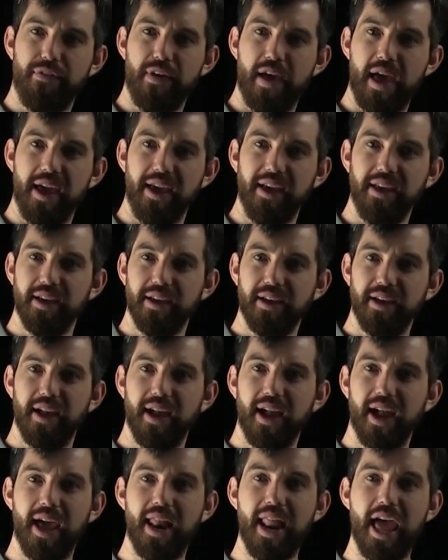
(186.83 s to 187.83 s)
a
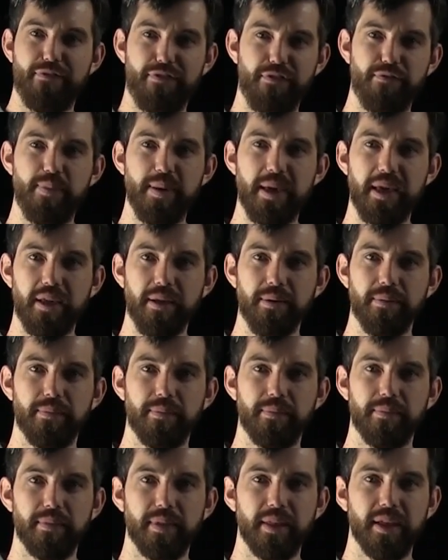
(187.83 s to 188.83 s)
and f of b.
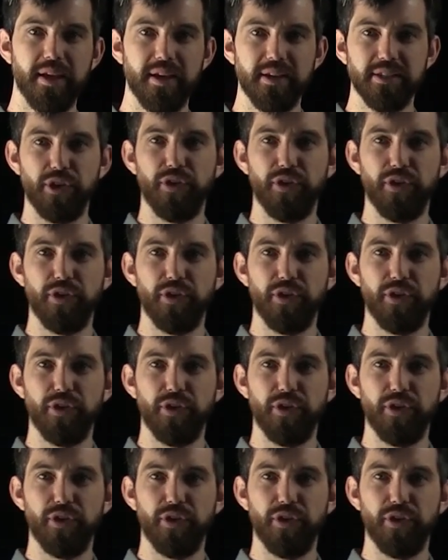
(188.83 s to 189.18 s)
So